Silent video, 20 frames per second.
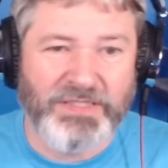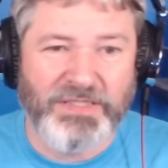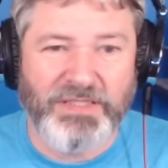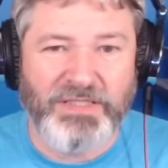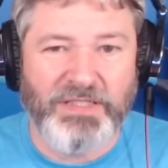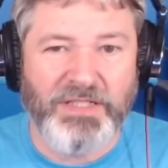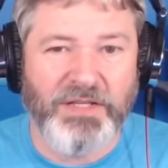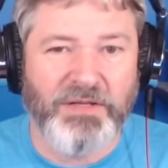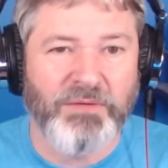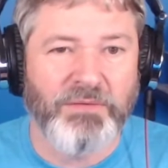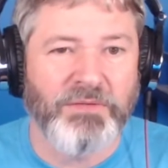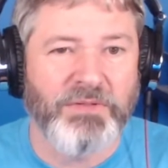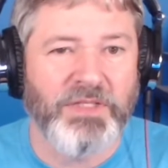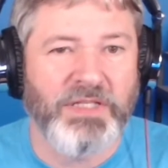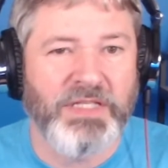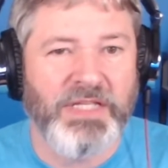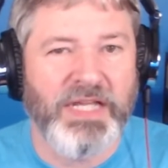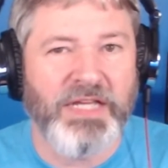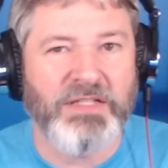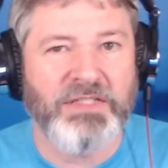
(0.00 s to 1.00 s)
the
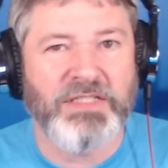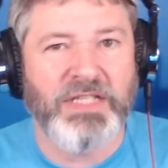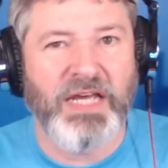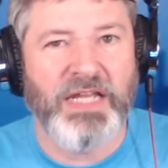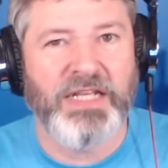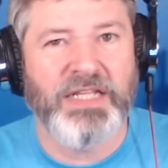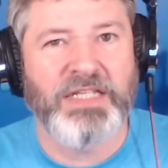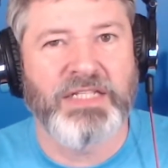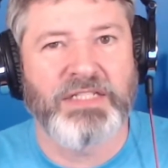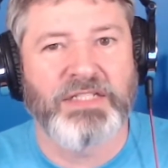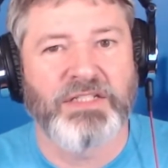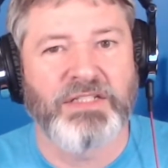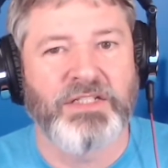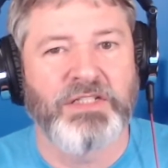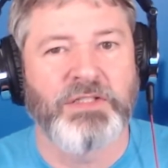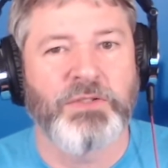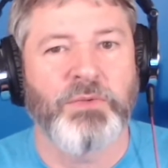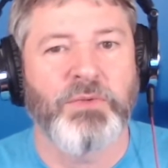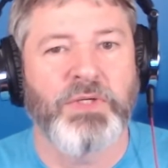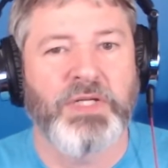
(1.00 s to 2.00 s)
downside is in
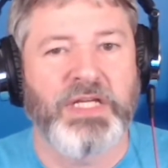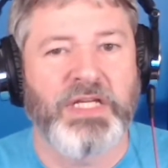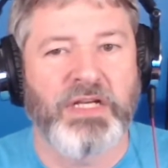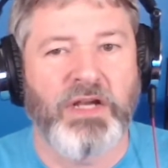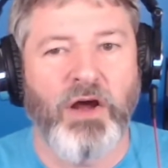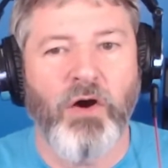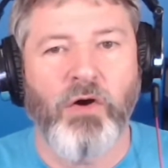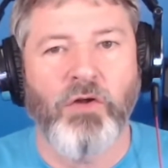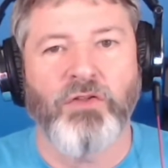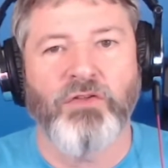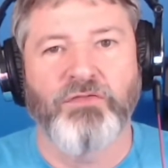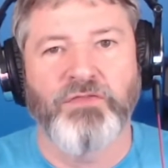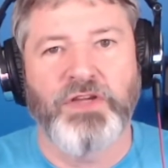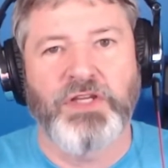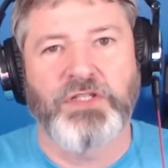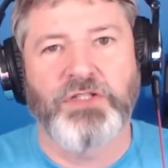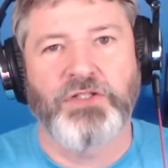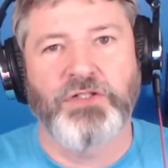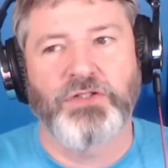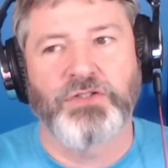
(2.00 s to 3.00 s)
order to get all the
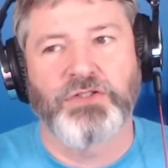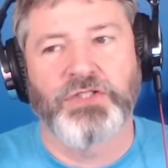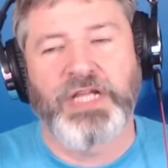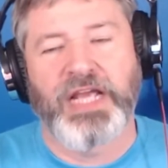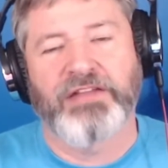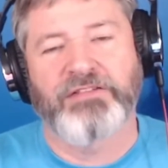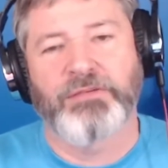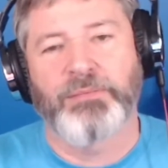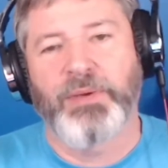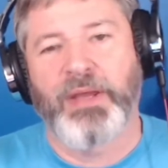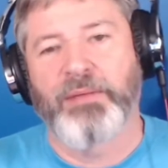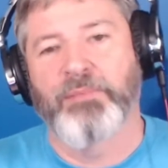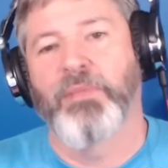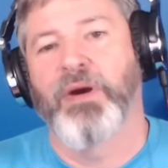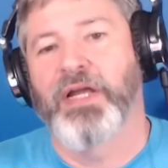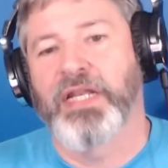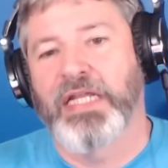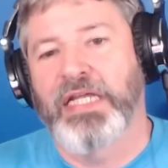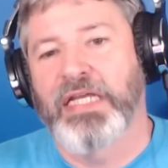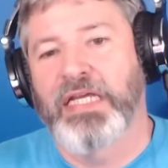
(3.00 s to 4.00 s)
features, you have to pay
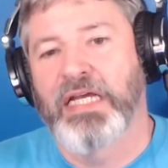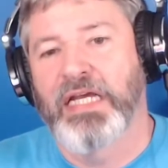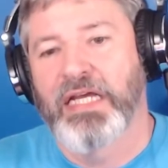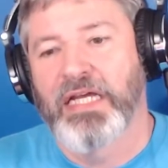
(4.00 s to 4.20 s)
money.